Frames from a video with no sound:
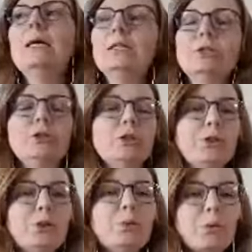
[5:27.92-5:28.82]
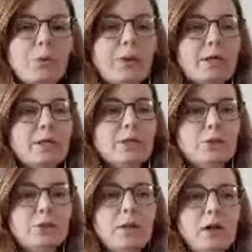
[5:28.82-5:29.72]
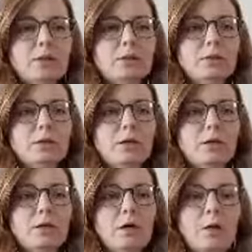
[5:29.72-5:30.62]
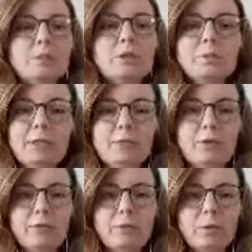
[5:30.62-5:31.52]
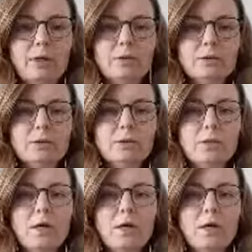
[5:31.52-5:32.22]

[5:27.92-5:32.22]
is just you worrying that you're not uh, up to speed with everyone else.